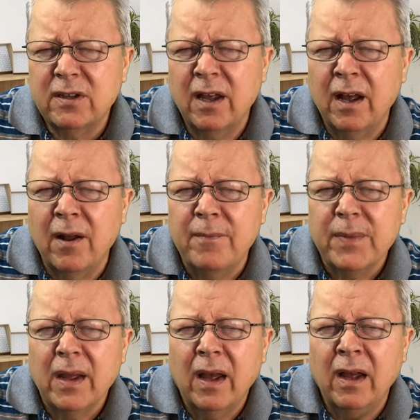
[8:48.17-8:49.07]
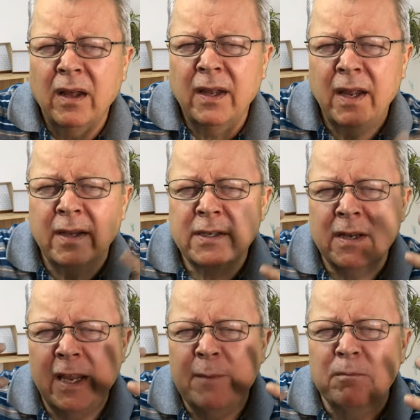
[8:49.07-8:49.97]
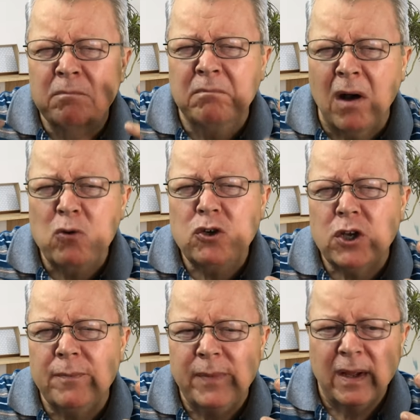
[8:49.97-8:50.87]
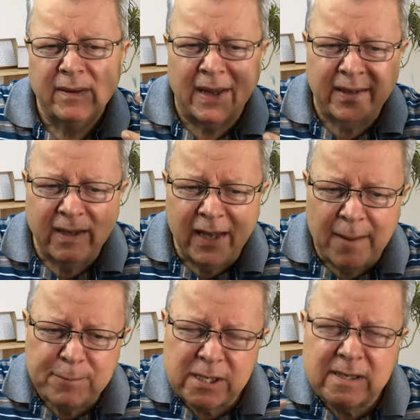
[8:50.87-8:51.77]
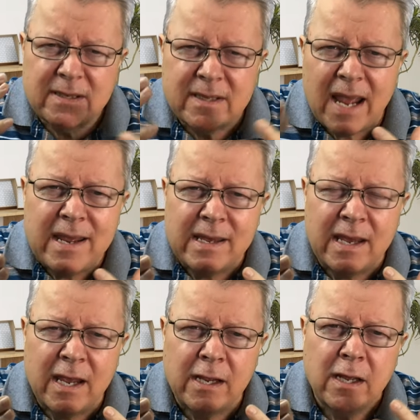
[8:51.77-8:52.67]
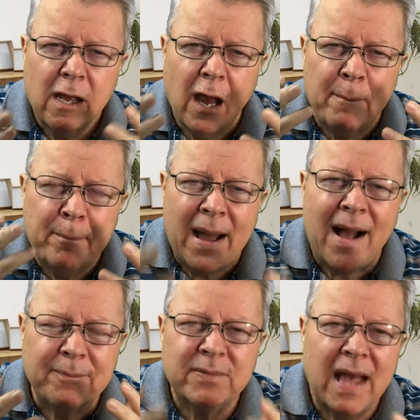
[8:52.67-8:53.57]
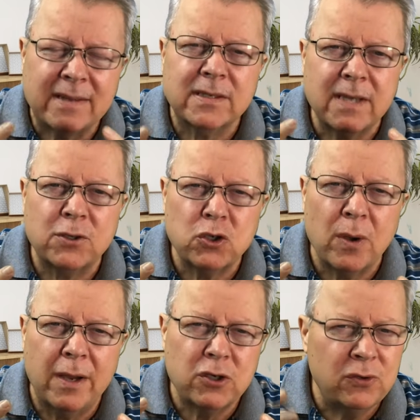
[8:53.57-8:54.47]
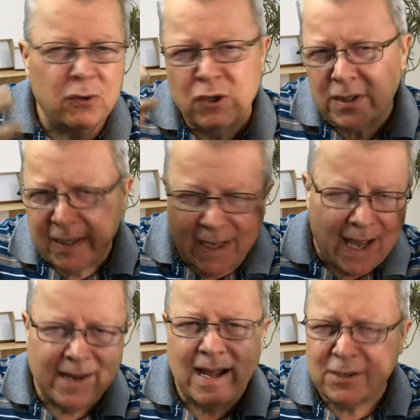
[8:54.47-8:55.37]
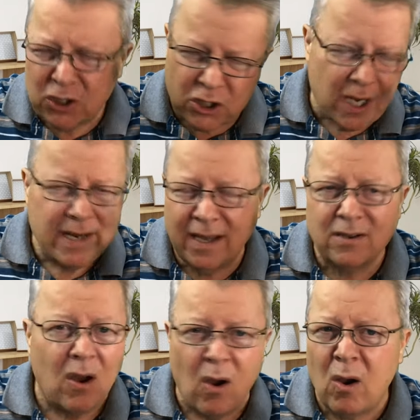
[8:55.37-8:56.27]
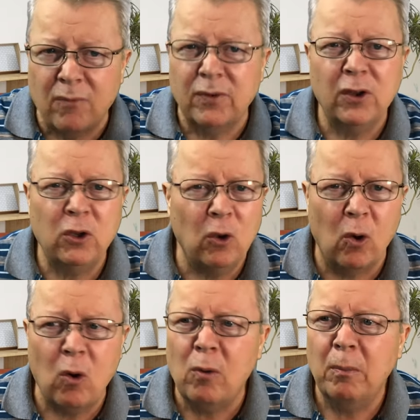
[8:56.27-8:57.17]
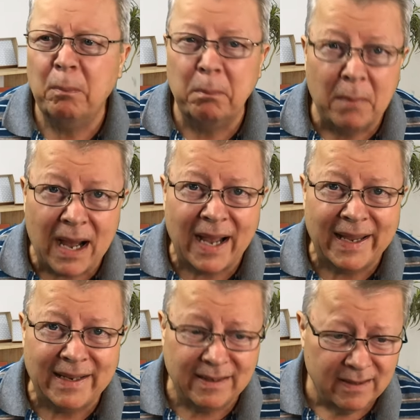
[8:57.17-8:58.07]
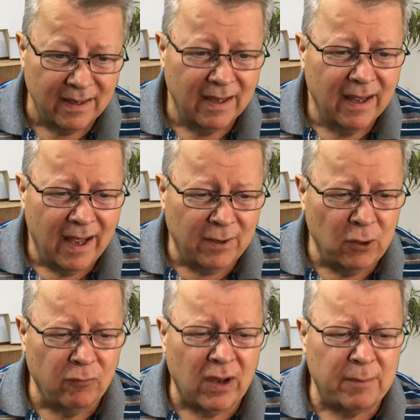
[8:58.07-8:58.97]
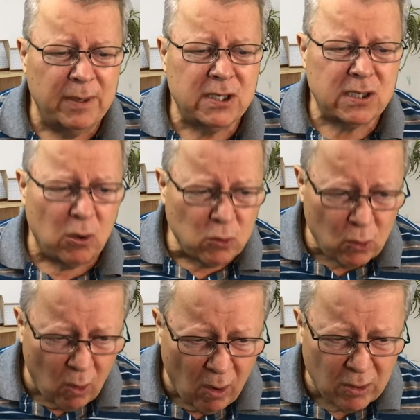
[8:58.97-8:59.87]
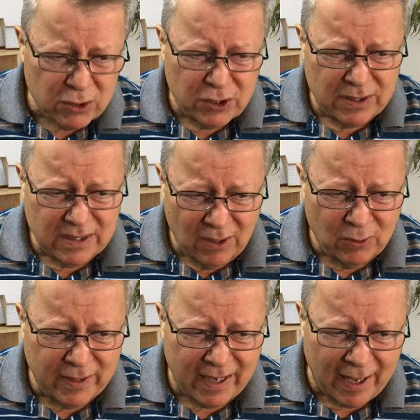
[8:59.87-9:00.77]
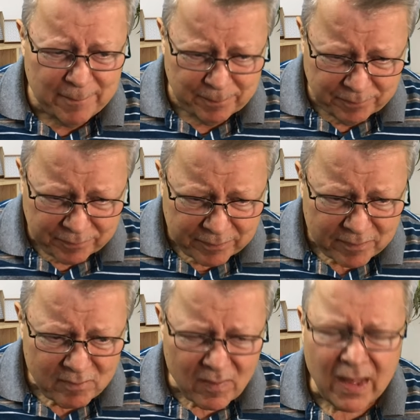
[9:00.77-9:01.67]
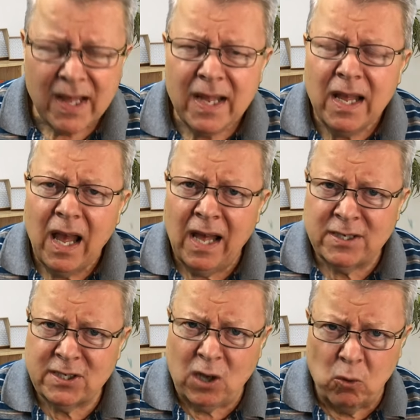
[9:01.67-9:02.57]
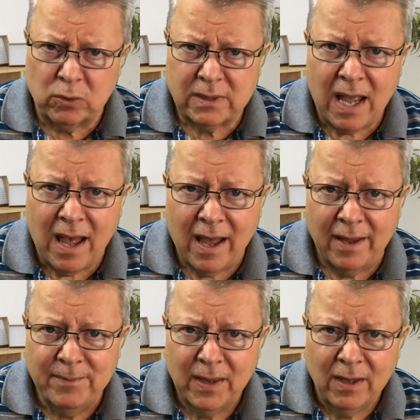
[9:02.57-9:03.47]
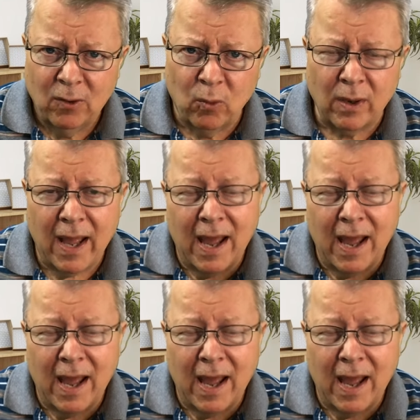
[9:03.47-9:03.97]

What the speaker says: it's an emotion that keeps thinking about that situation. You just cannot shake it off your mind. And you've got to be so cautious, okay? A soul tie will